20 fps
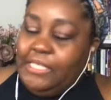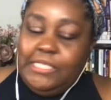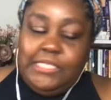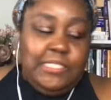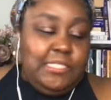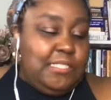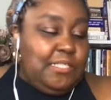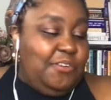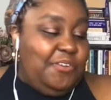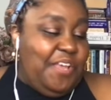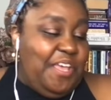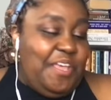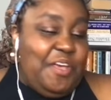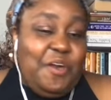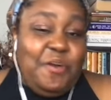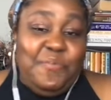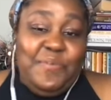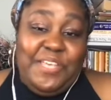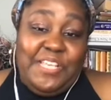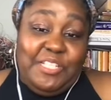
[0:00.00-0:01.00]
So
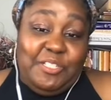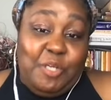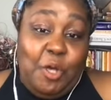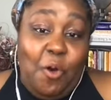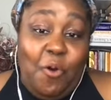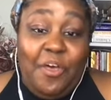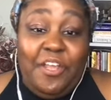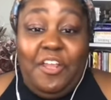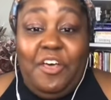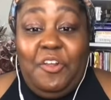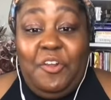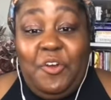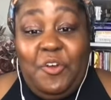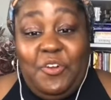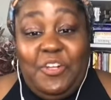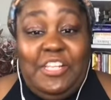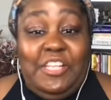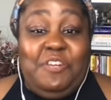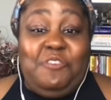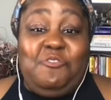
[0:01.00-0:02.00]
Naomi is going on her
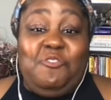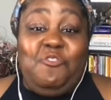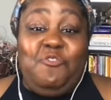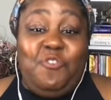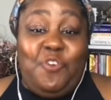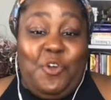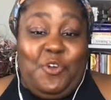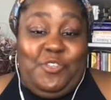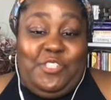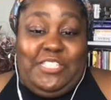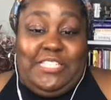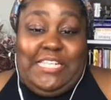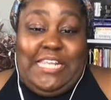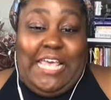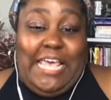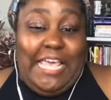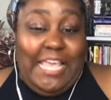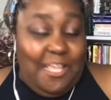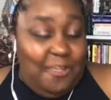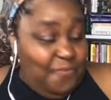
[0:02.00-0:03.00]
literal first
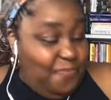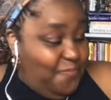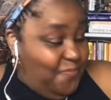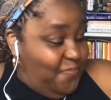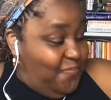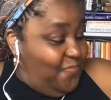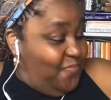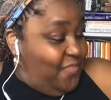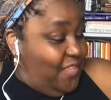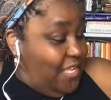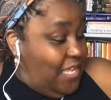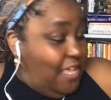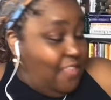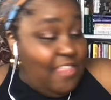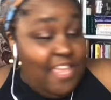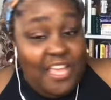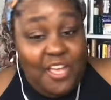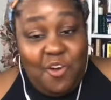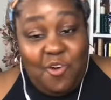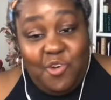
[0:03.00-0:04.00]
date, and
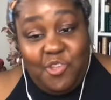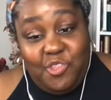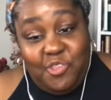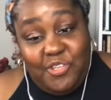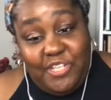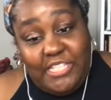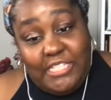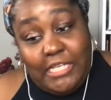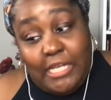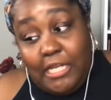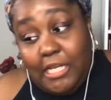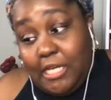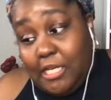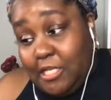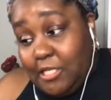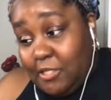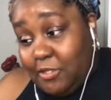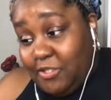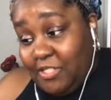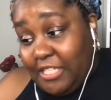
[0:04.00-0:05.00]
they're going through these
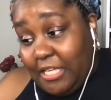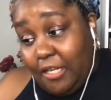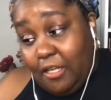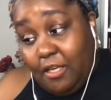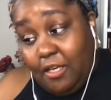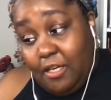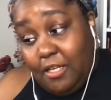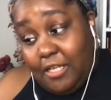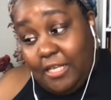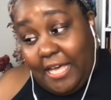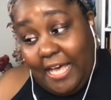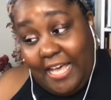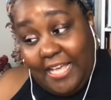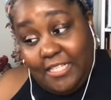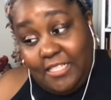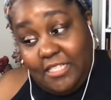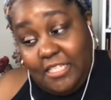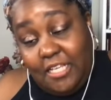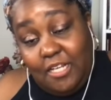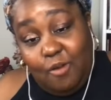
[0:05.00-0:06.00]
clothes, and honey, I
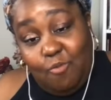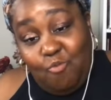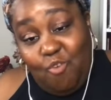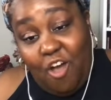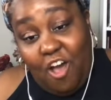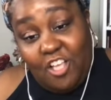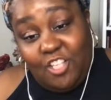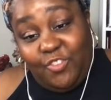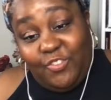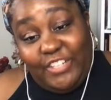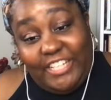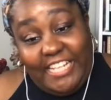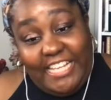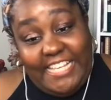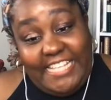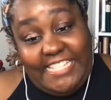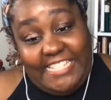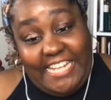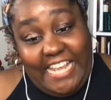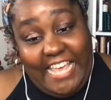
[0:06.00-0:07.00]
see them Ross for
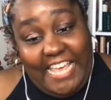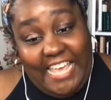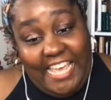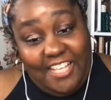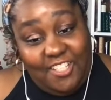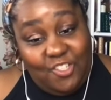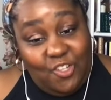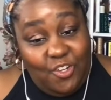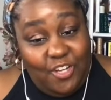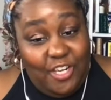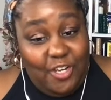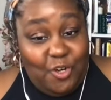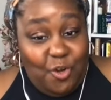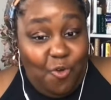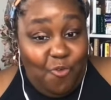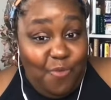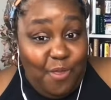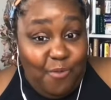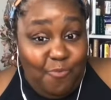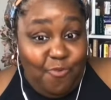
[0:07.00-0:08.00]
Less tags on there.
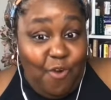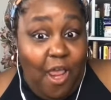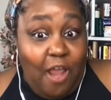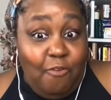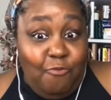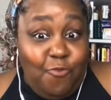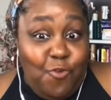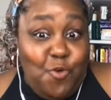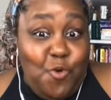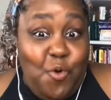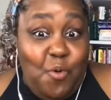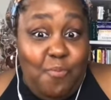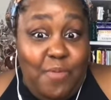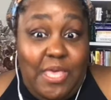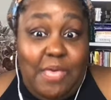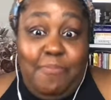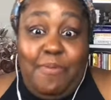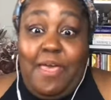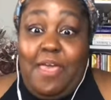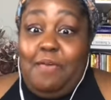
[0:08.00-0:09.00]
Don't be trying to fool
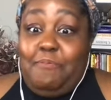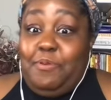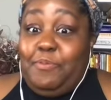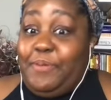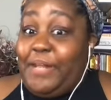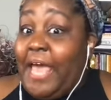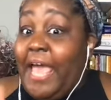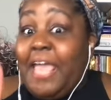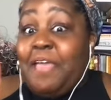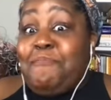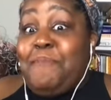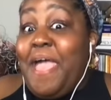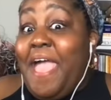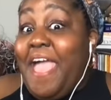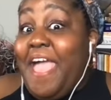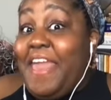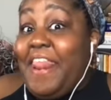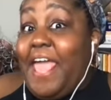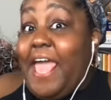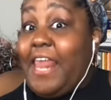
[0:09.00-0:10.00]
me, baby, but I ain't
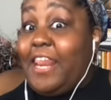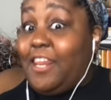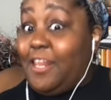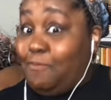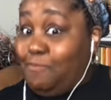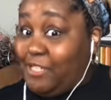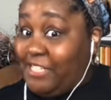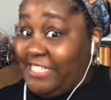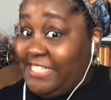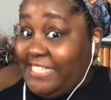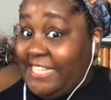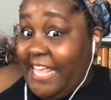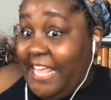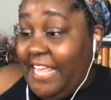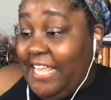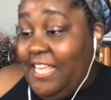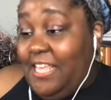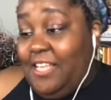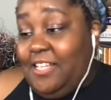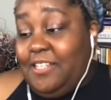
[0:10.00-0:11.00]
mad at it. I'm just
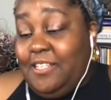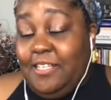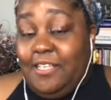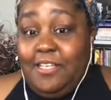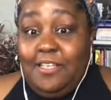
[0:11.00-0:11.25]
saying.